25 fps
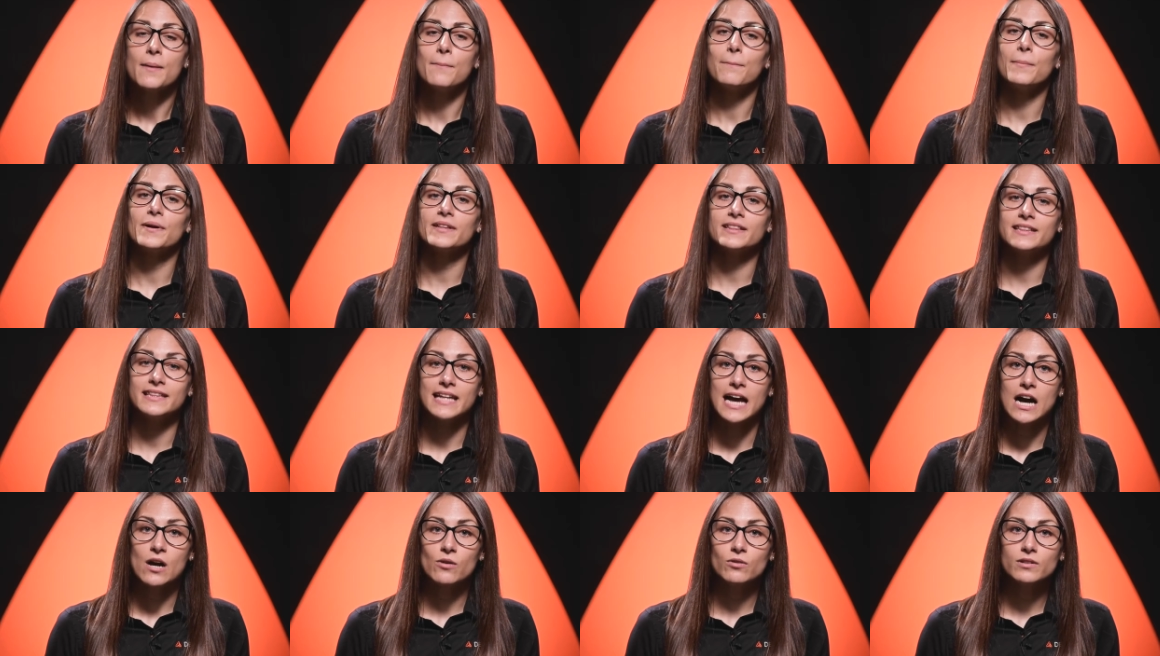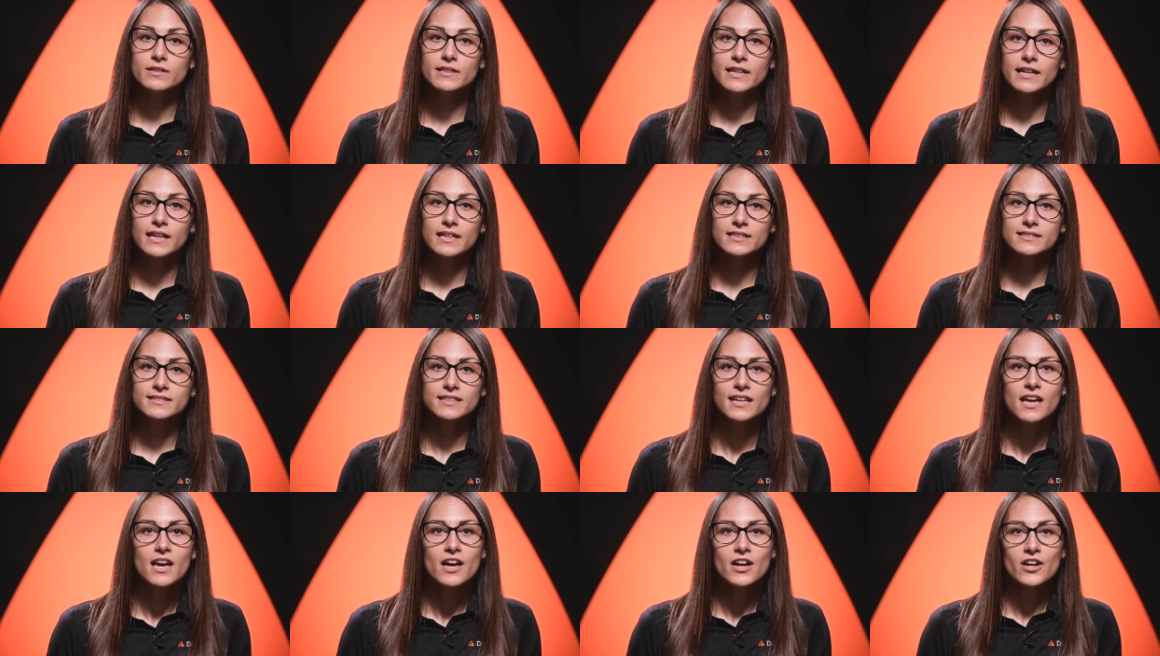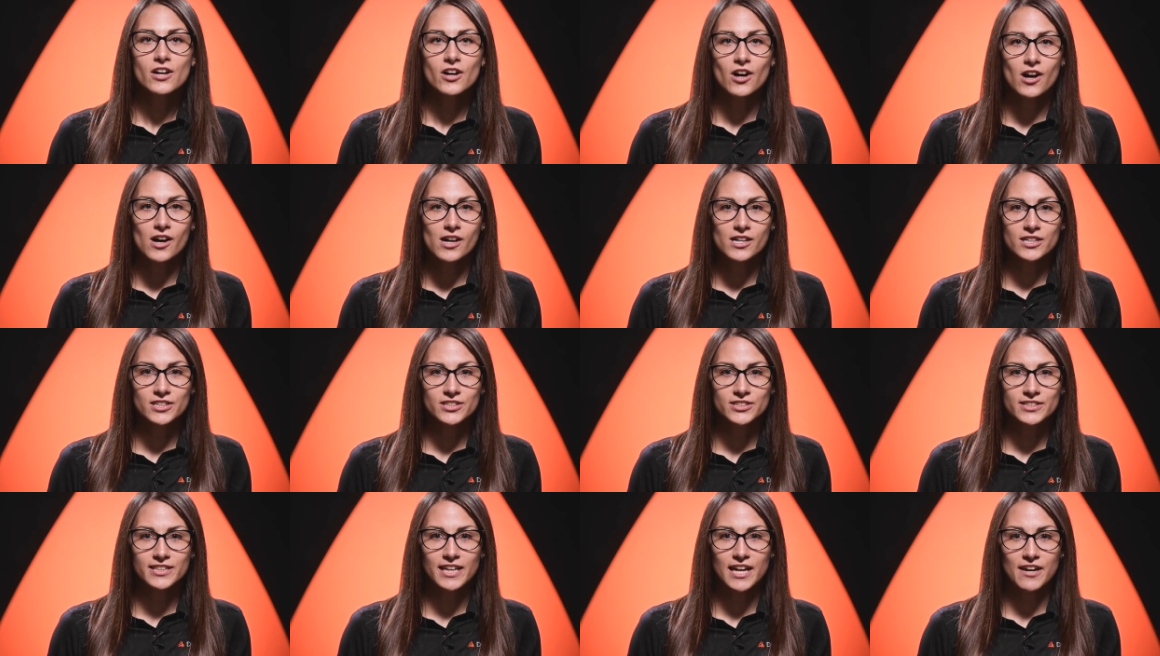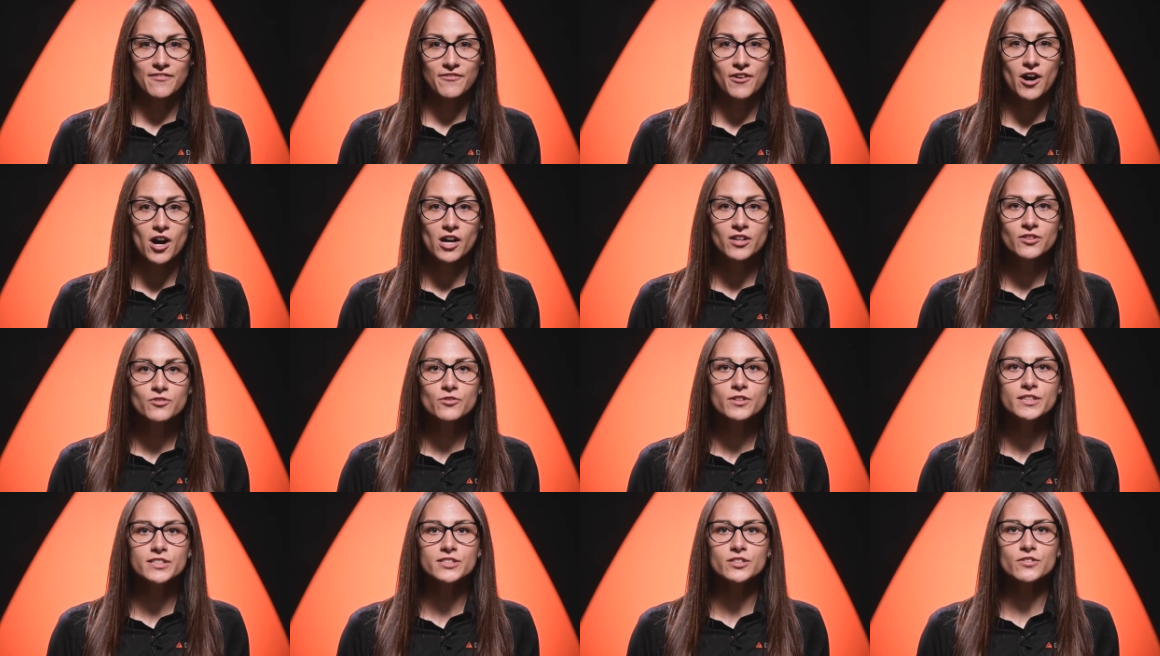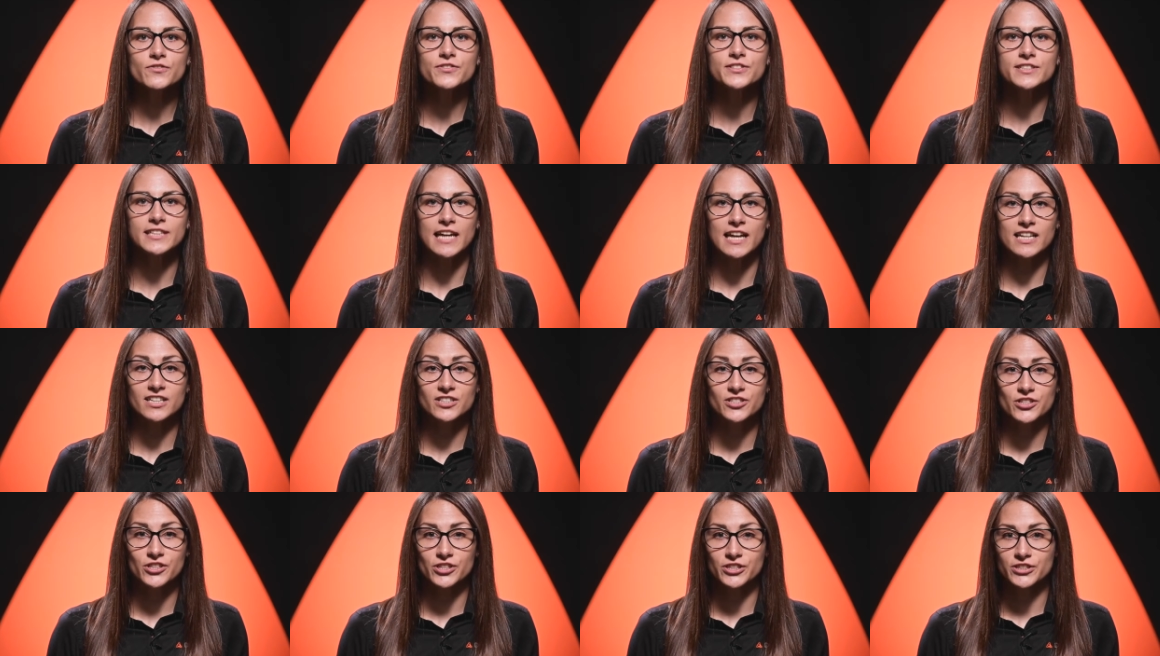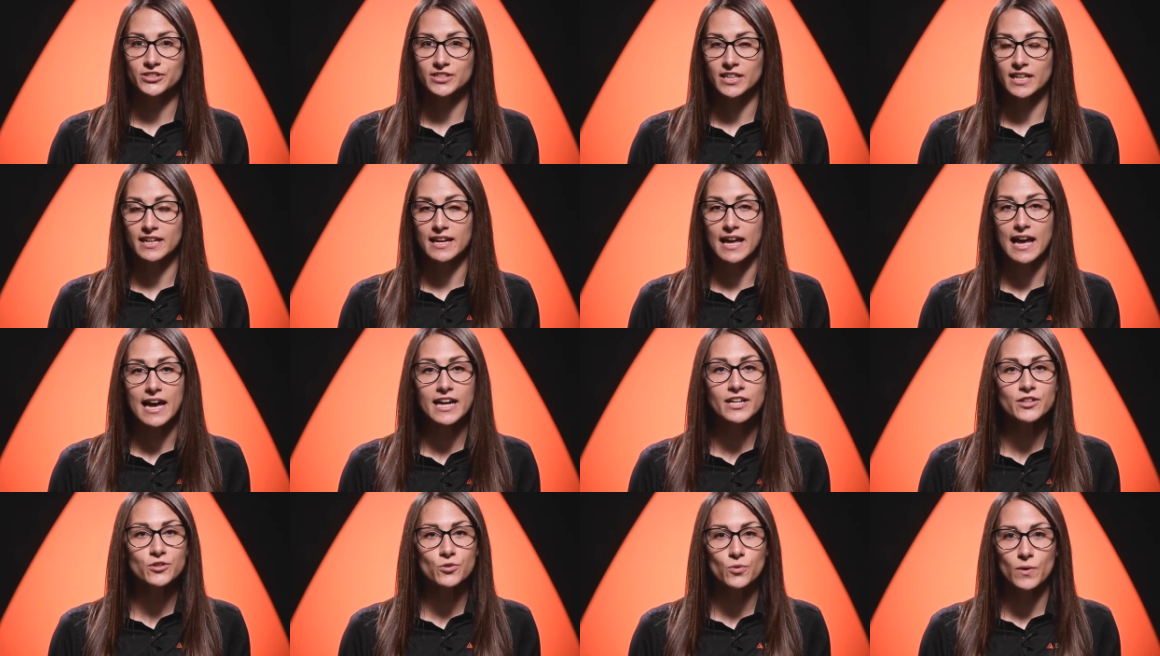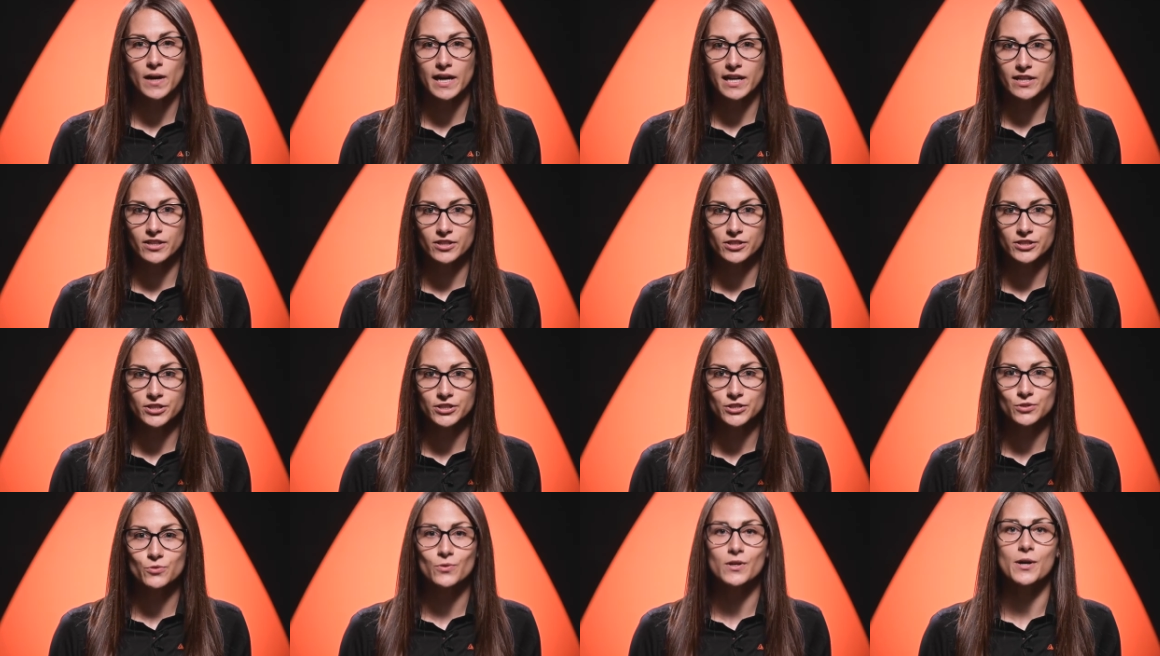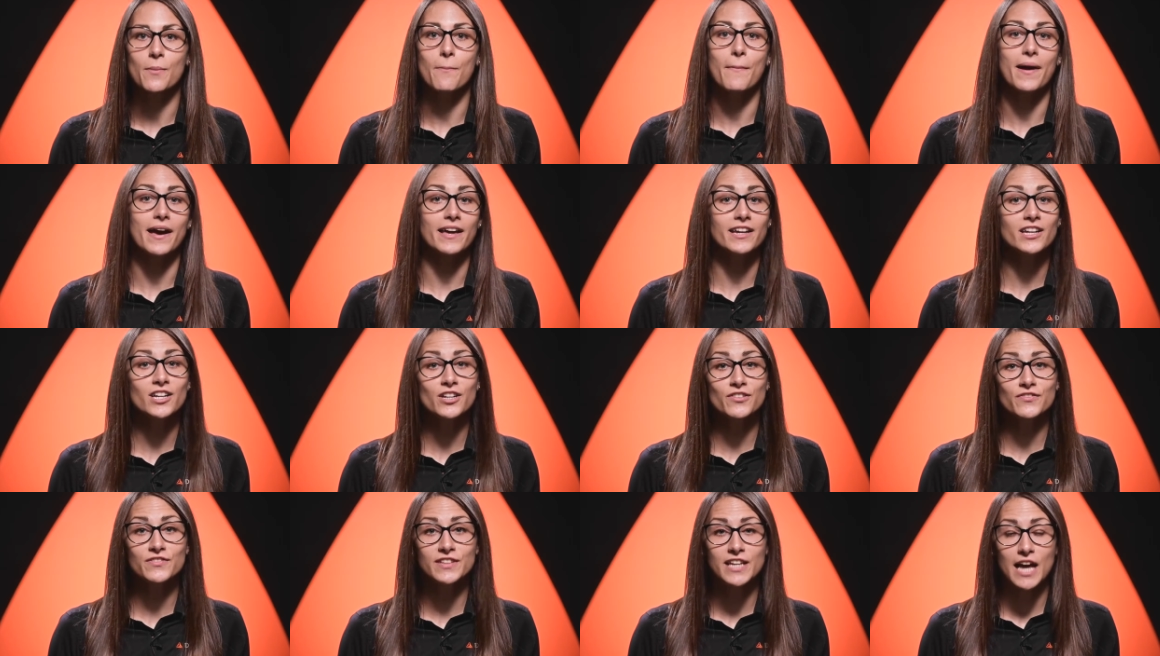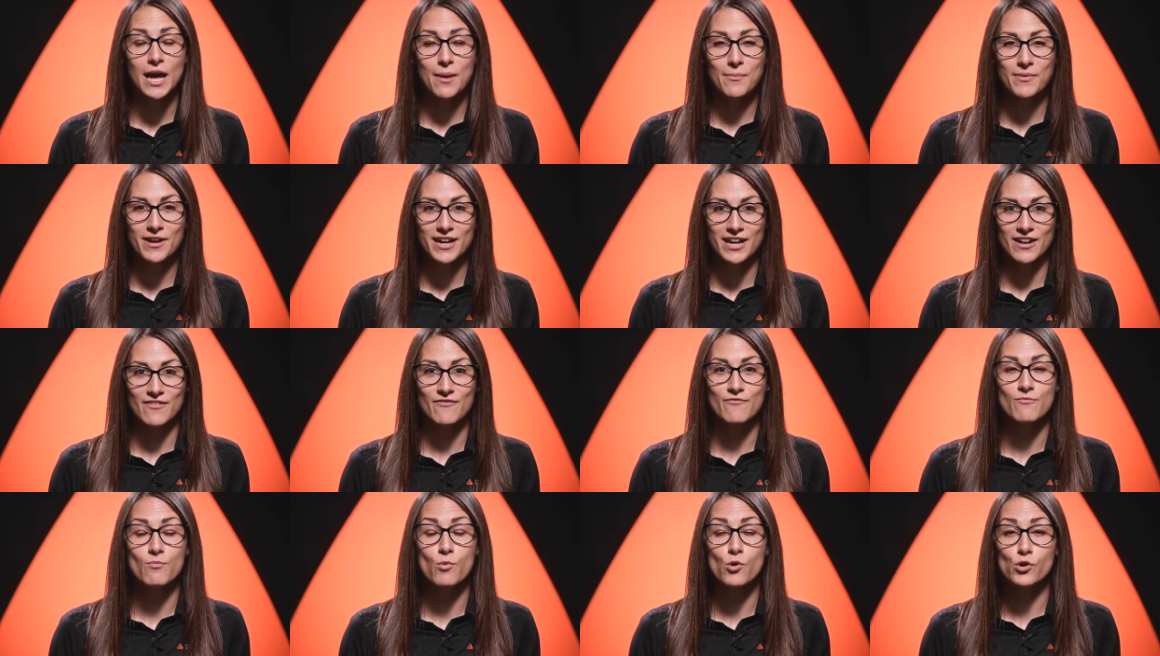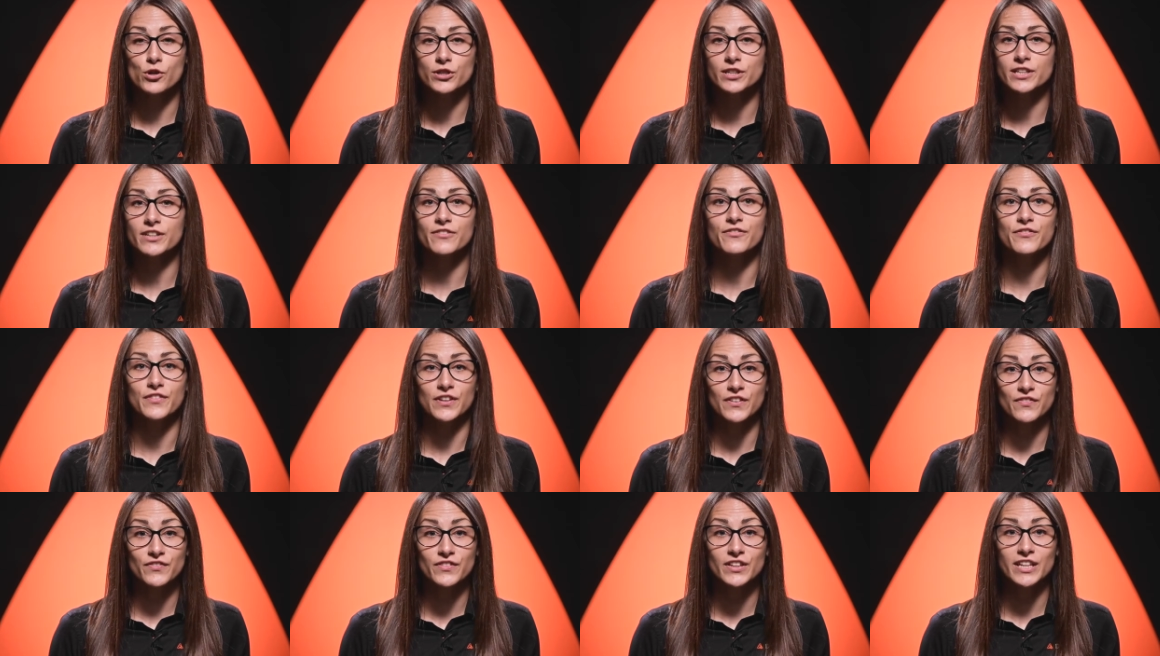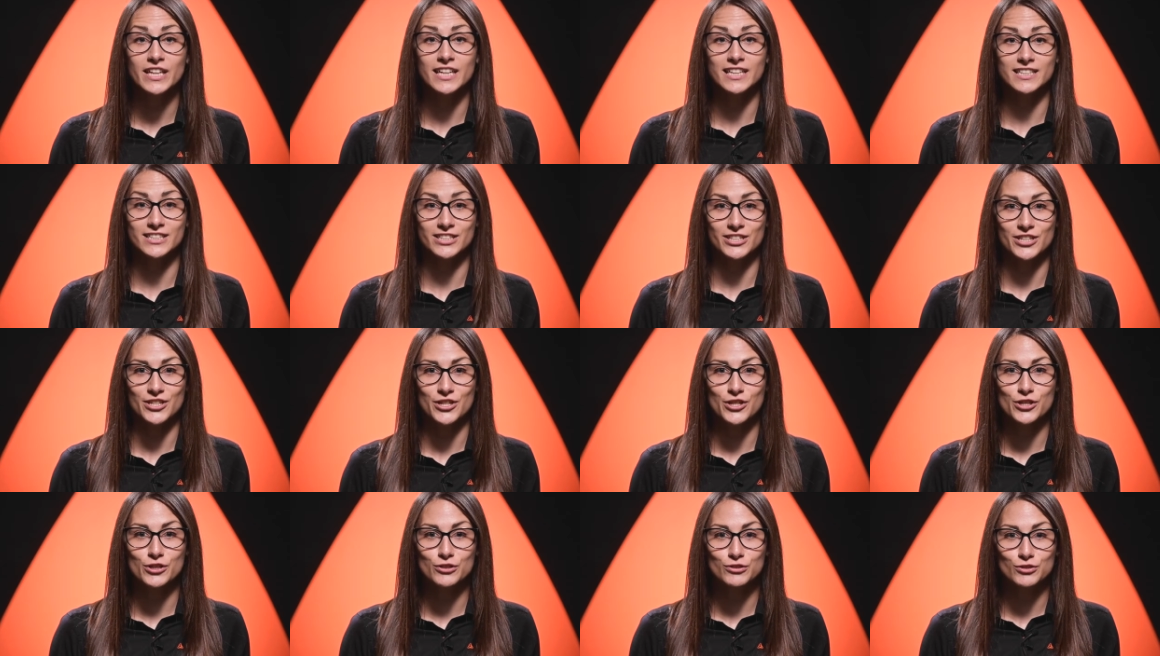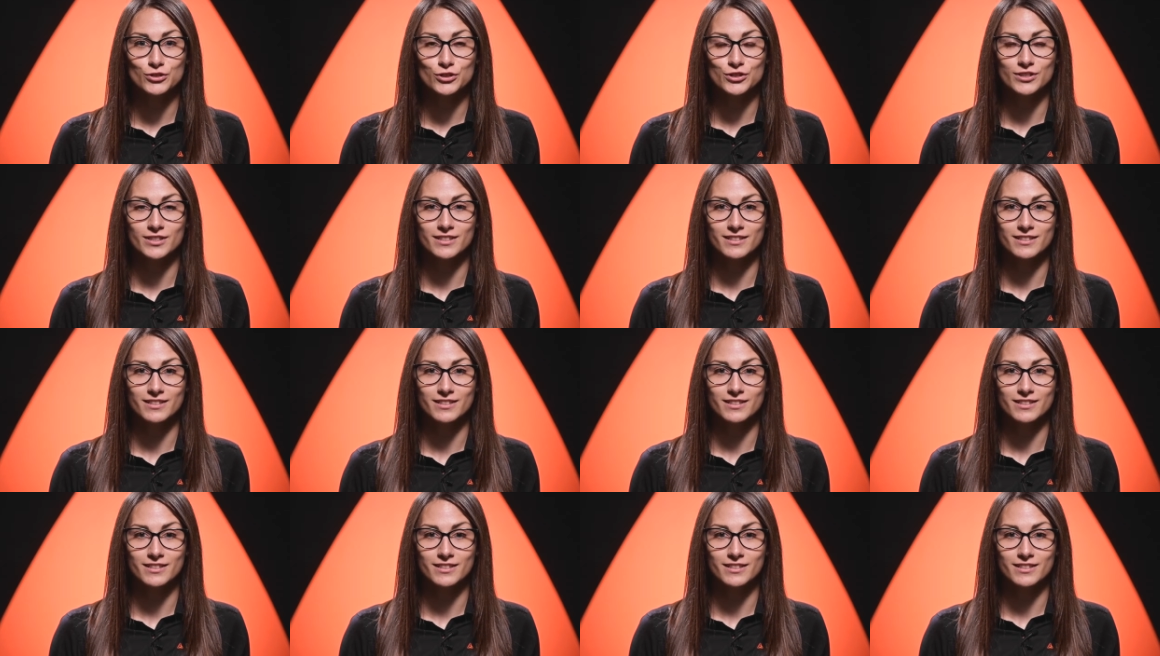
But nowadays, cars have hundreds of sensors and actuators where many of them have more than 50 ECUs.